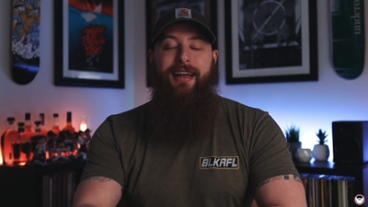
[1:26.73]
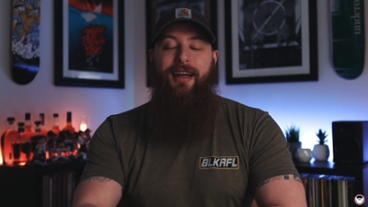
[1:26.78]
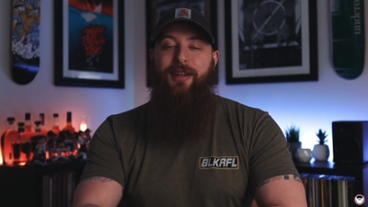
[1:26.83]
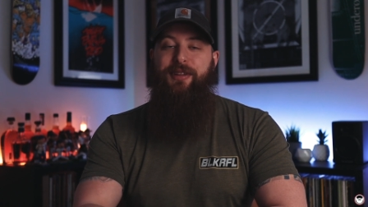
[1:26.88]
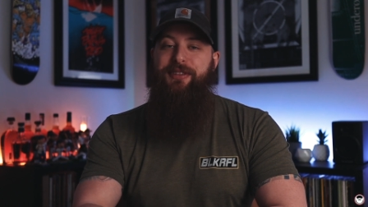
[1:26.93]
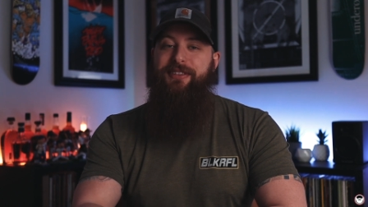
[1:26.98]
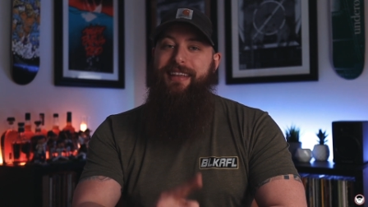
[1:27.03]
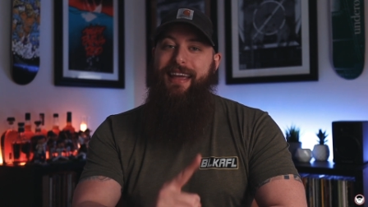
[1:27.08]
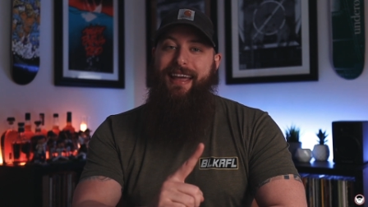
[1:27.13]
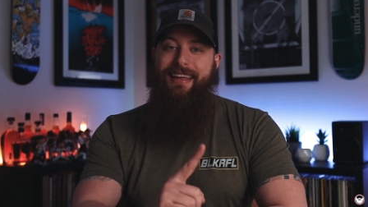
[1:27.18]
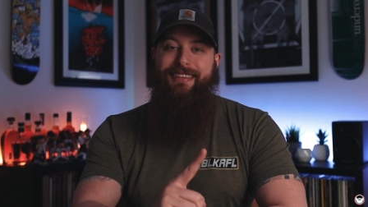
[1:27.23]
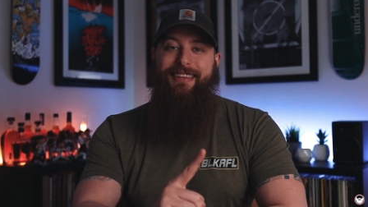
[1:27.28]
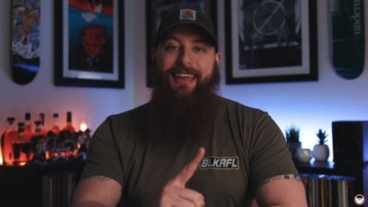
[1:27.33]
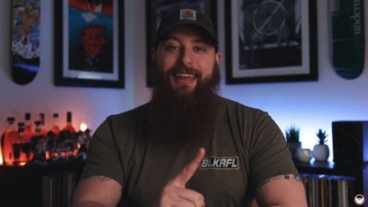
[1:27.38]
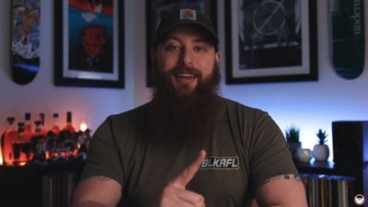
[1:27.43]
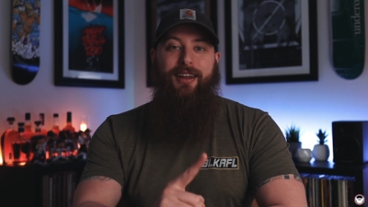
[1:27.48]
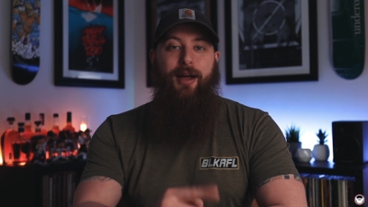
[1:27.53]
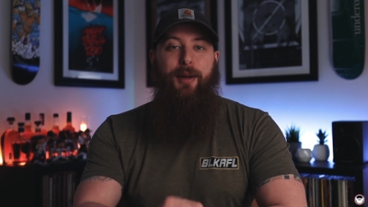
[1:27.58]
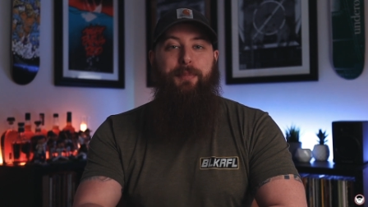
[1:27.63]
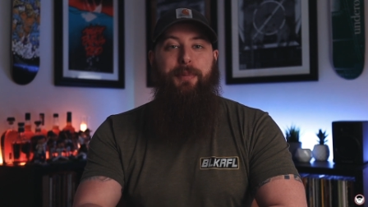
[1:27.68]
I'll tag
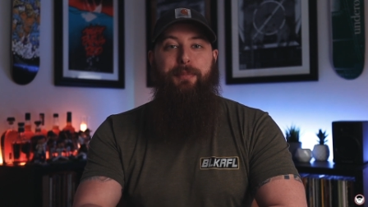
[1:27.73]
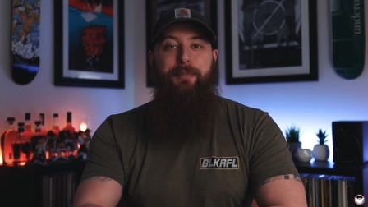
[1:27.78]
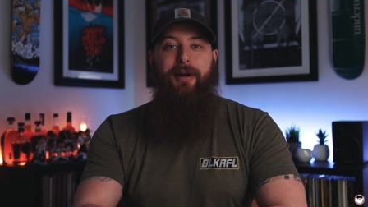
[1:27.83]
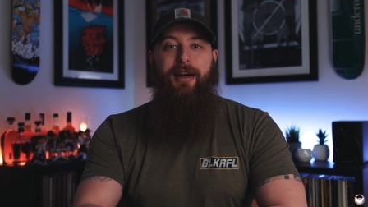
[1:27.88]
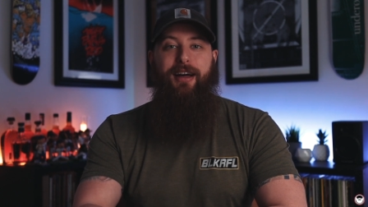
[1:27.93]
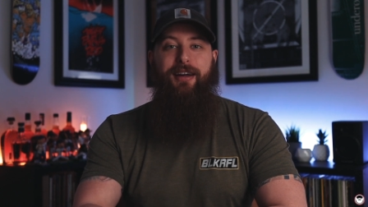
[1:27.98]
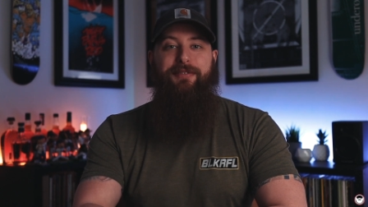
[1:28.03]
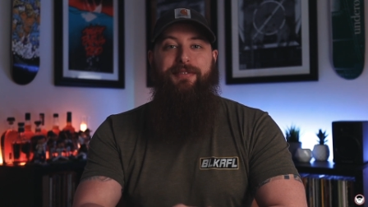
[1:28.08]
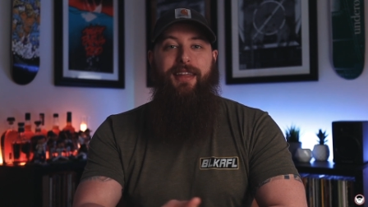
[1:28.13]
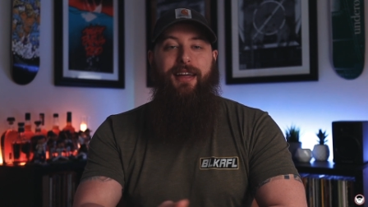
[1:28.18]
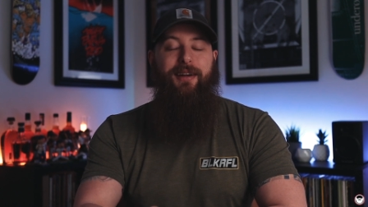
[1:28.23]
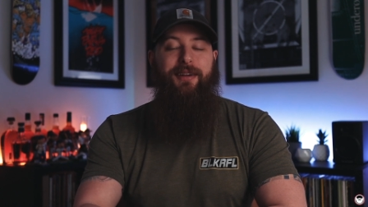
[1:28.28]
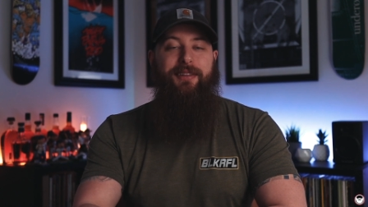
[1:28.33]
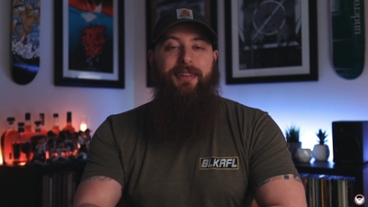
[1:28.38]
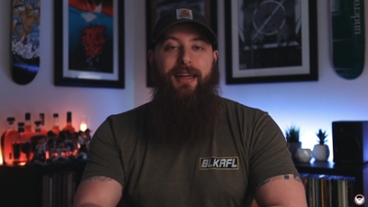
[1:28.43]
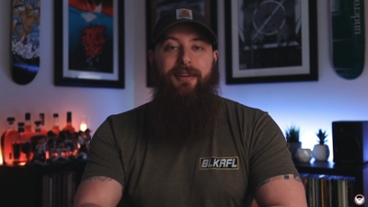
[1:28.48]
that up above. Now in